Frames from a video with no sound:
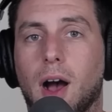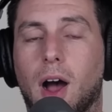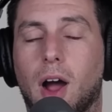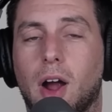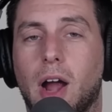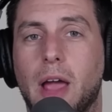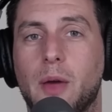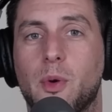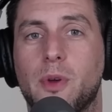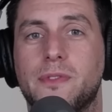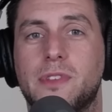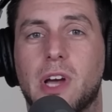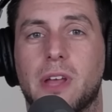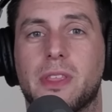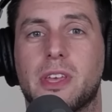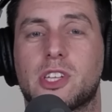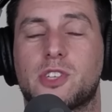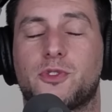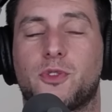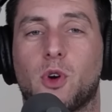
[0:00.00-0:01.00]
All right, we've done
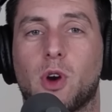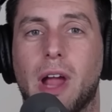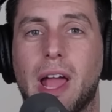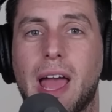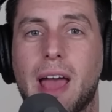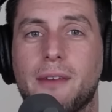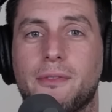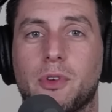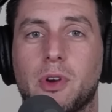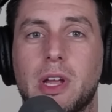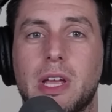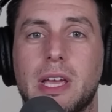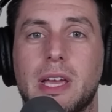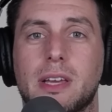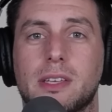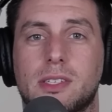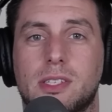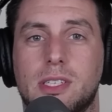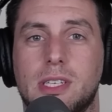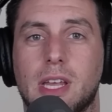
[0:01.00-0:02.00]
this for every
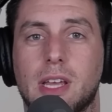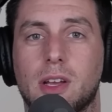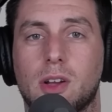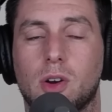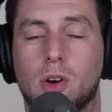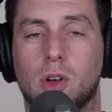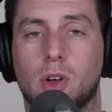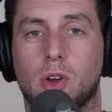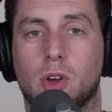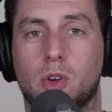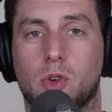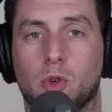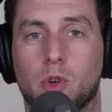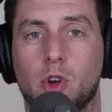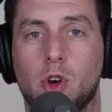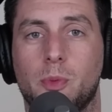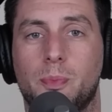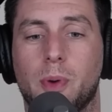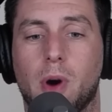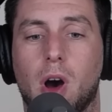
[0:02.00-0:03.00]
single
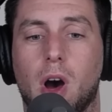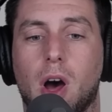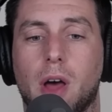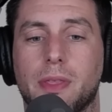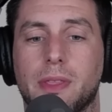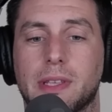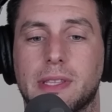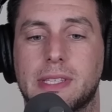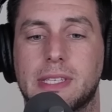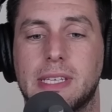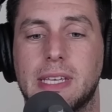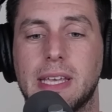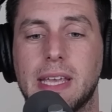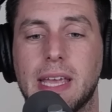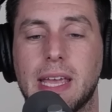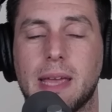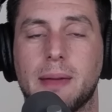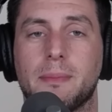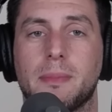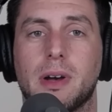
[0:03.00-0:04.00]
group on the
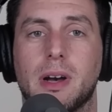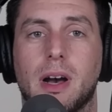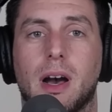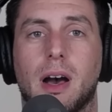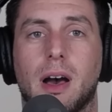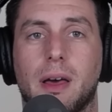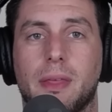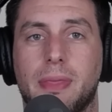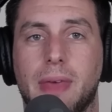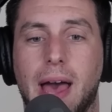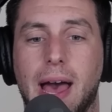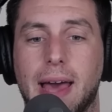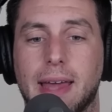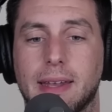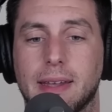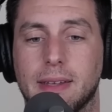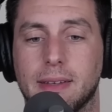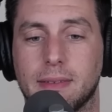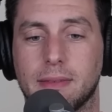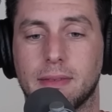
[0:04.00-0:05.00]
team uh,
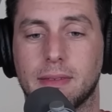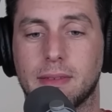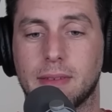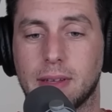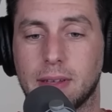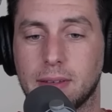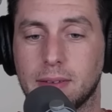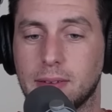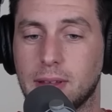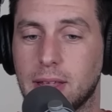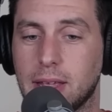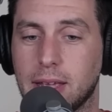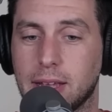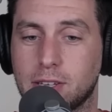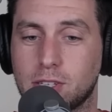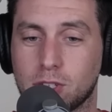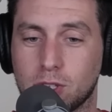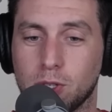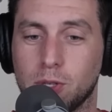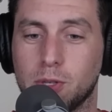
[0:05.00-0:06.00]
that
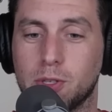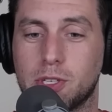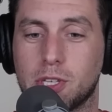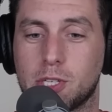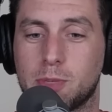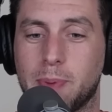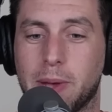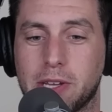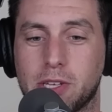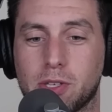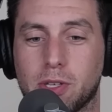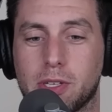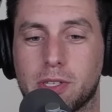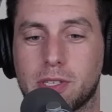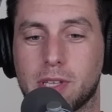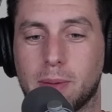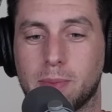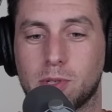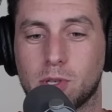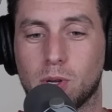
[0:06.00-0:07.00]
excludes the
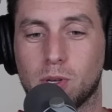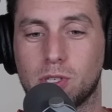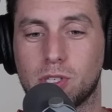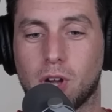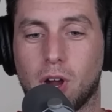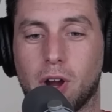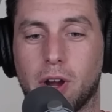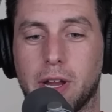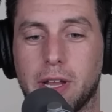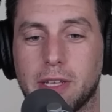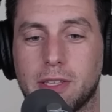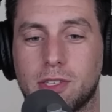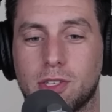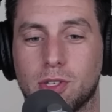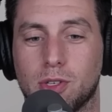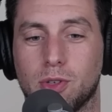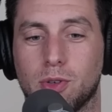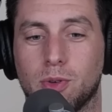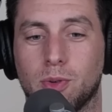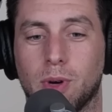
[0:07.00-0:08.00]
specialist. I'm so sorry
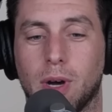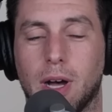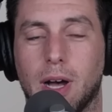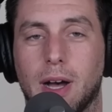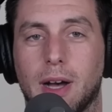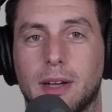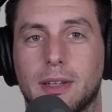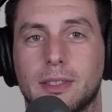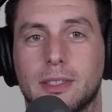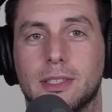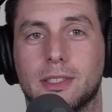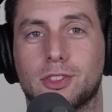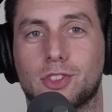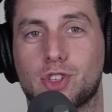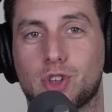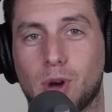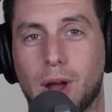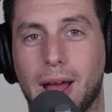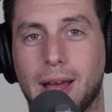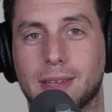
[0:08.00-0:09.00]
to. Uh,
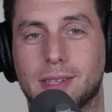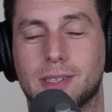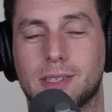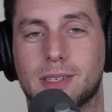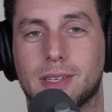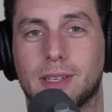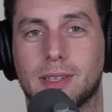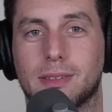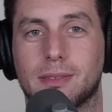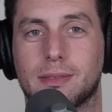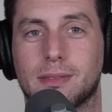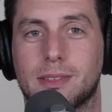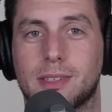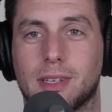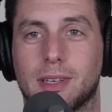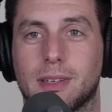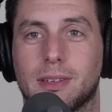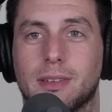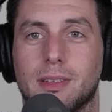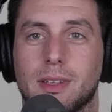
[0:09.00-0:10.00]
Tress and
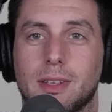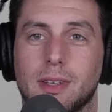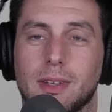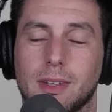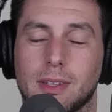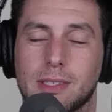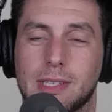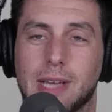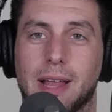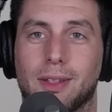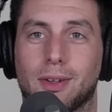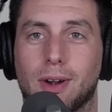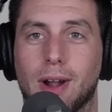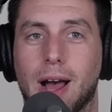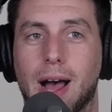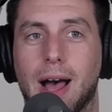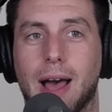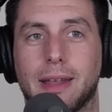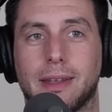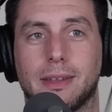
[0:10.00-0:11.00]
to Tyler
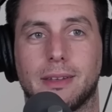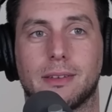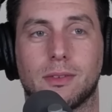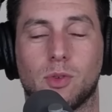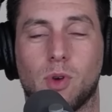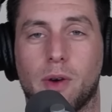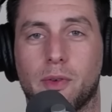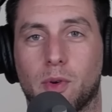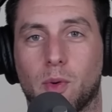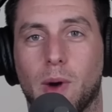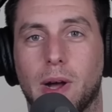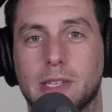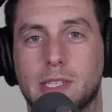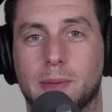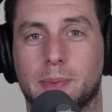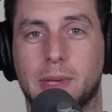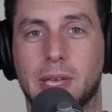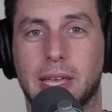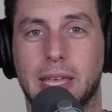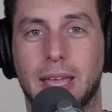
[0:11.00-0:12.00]
Ott and whoever winds
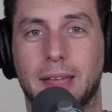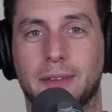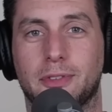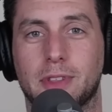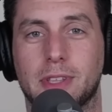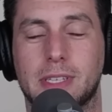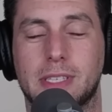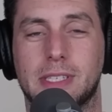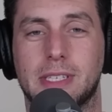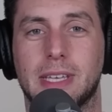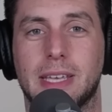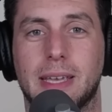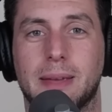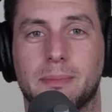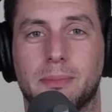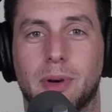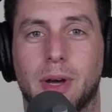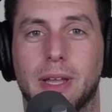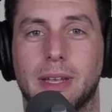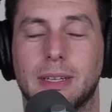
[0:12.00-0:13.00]
up kicking for this
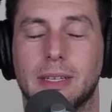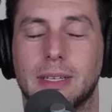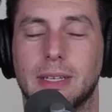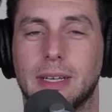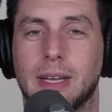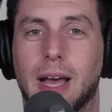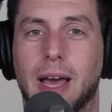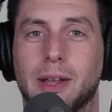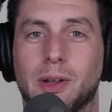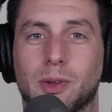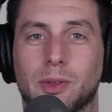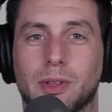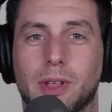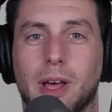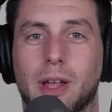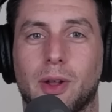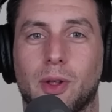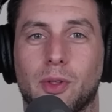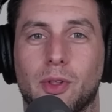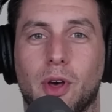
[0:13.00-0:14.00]
team. But I don't
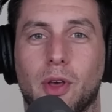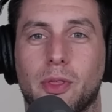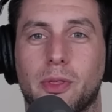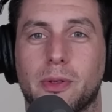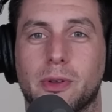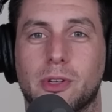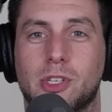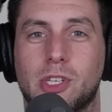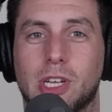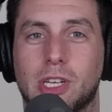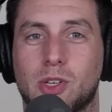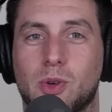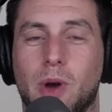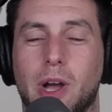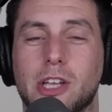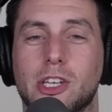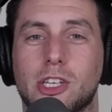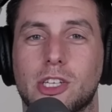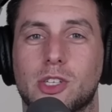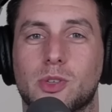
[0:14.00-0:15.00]
I don't know that there's six
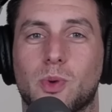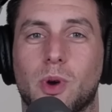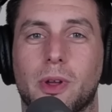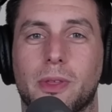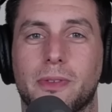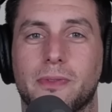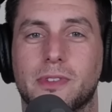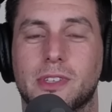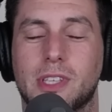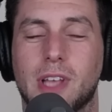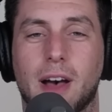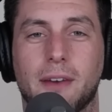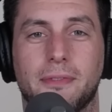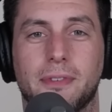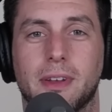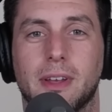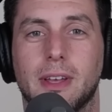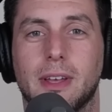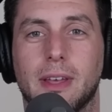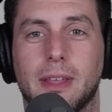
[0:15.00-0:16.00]
questions worth of
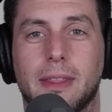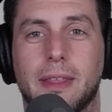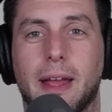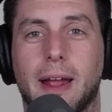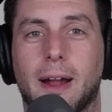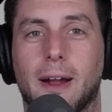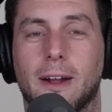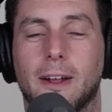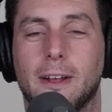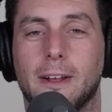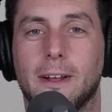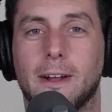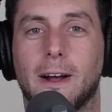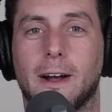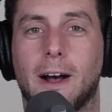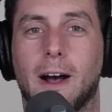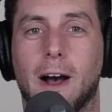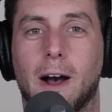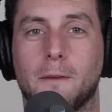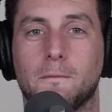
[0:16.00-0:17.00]
stuff there.
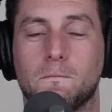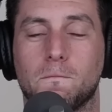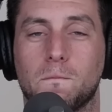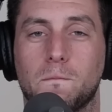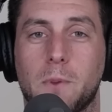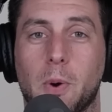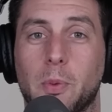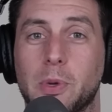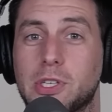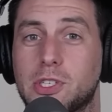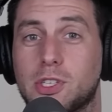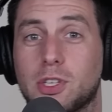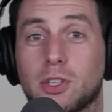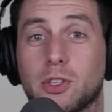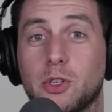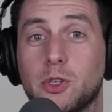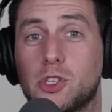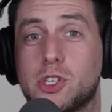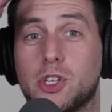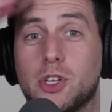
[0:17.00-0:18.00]
Um, but we
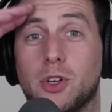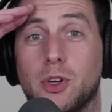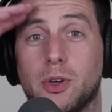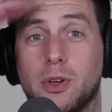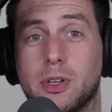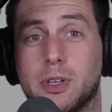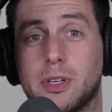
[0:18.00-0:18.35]
salute you